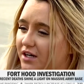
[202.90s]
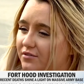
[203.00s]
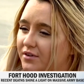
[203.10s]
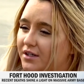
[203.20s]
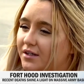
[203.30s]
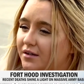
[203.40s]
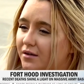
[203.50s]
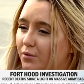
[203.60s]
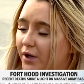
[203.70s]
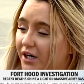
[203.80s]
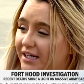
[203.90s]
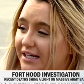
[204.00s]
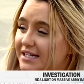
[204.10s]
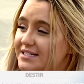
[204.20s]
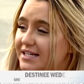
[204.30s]
of where he
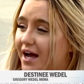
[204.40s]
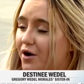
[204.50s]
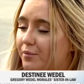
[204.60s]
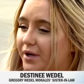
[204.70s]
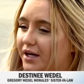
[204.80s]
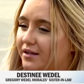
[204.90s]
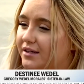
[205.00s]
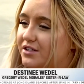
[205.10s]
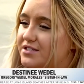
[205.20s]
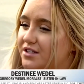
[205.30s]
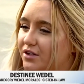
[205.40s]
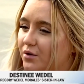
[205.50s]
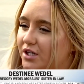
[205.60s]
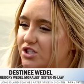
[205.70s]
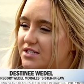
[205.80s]
is now, but there's still the
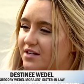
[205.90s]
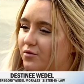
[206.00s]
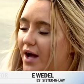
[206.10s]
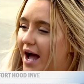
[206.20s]
questions of what